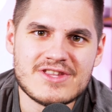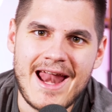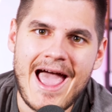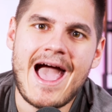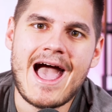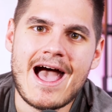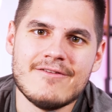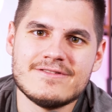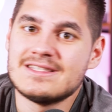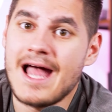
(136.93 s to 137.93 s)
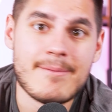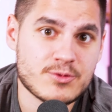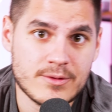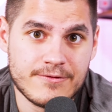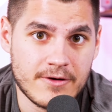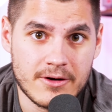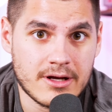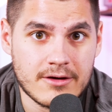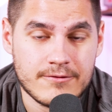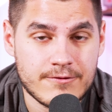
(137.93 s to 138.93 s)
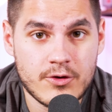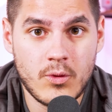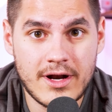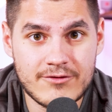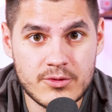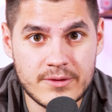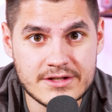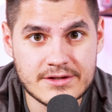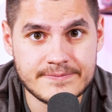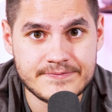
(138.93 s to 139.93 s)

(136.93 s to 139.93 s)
that have stopped referring for whatever reason.